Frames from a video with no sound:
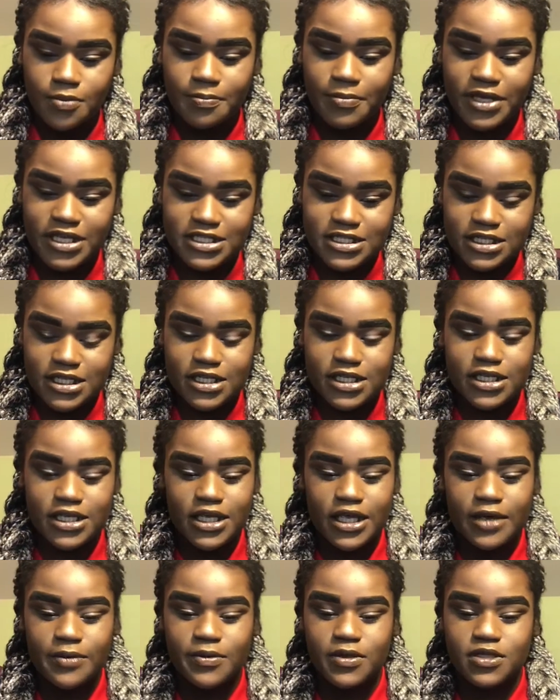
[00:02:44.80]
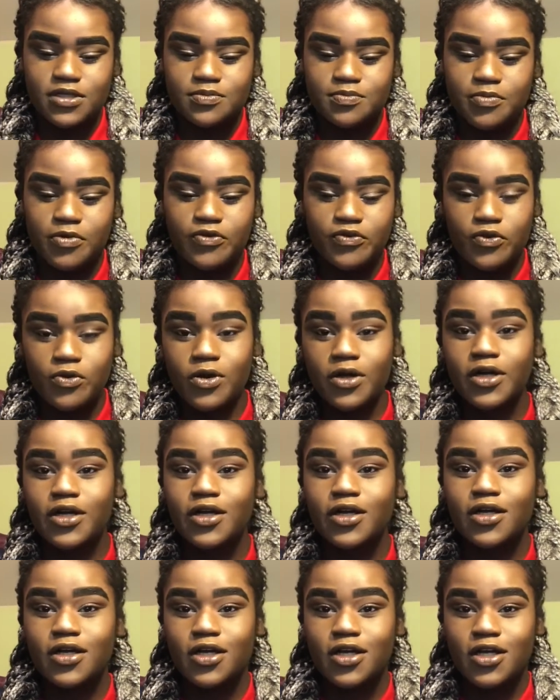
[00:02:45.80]
basically, it was
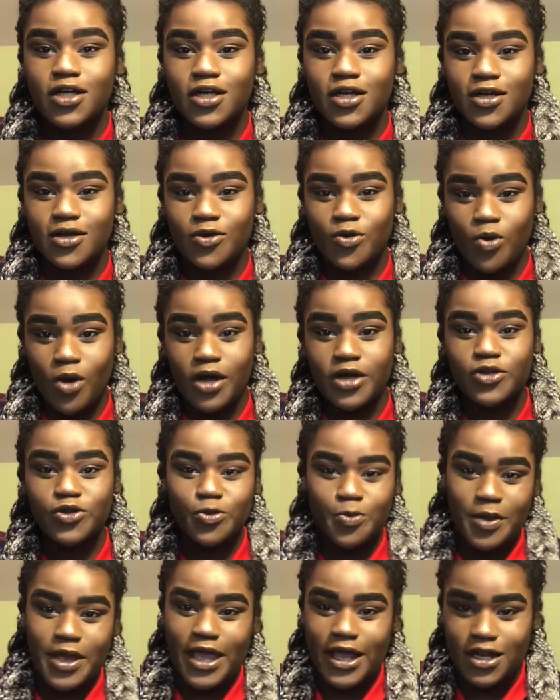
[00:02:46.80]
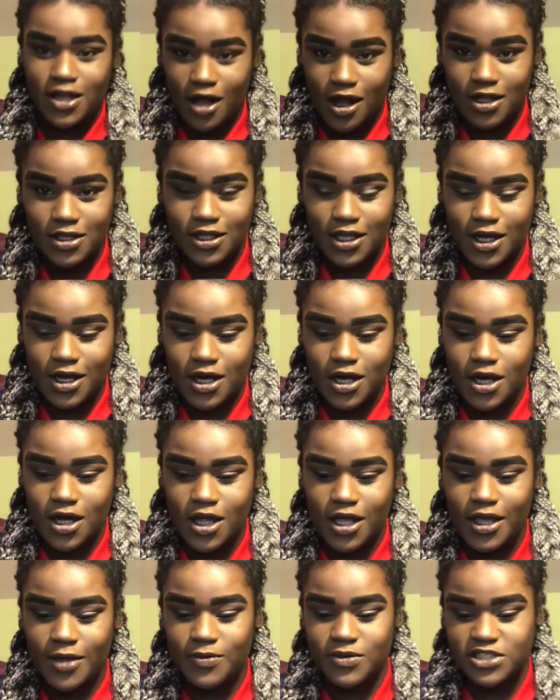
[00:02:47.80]
before Guadalupe had got there.
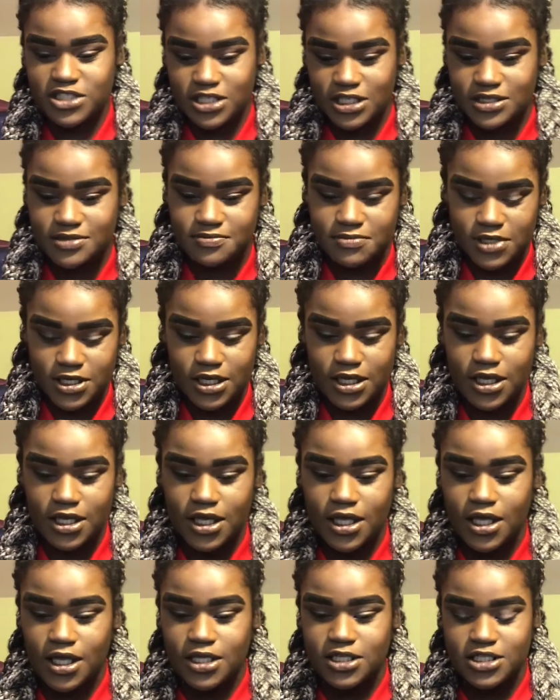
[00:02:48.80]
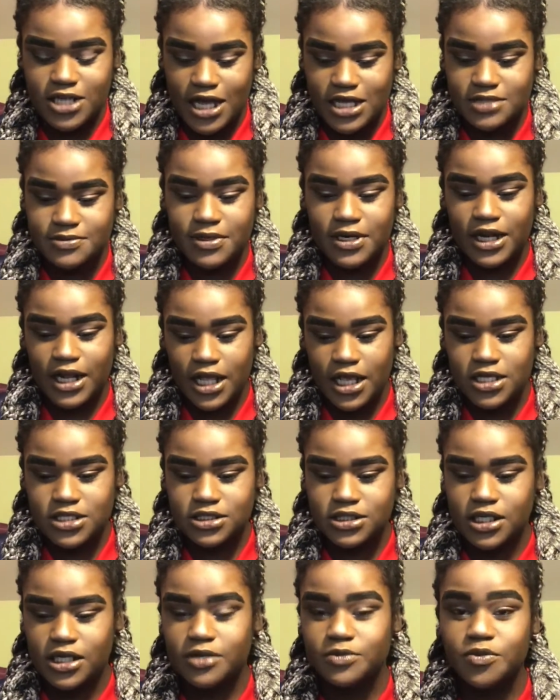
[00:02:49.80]
It was just me, Jasmine, and
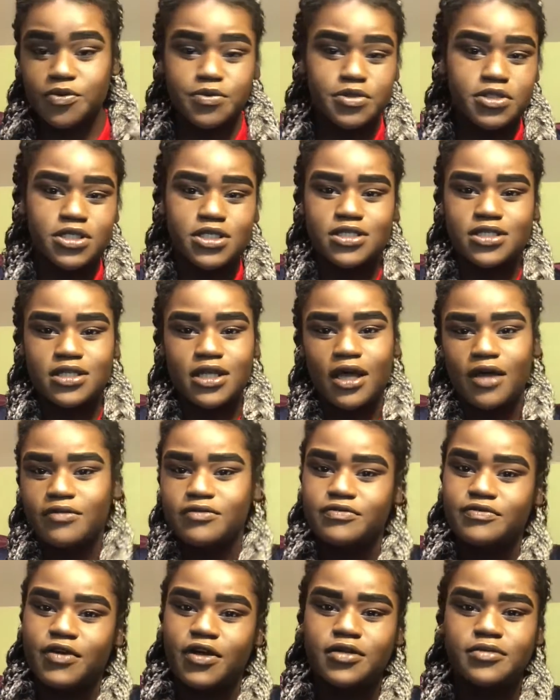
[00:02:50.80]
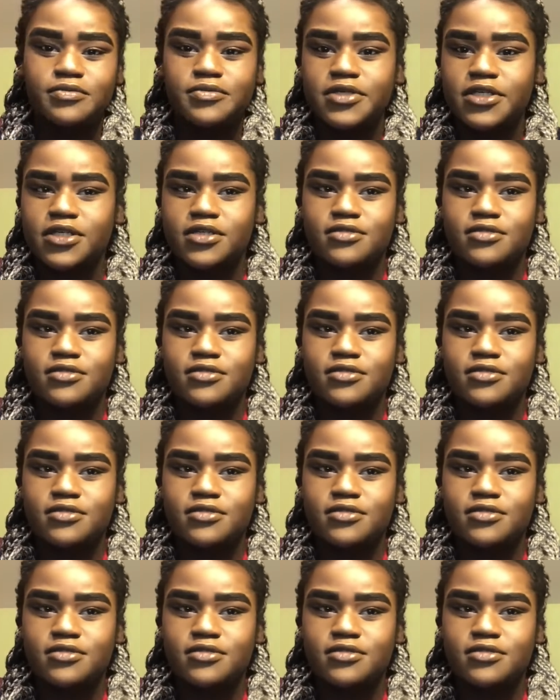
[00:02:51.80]
Asia, and we were just having fun.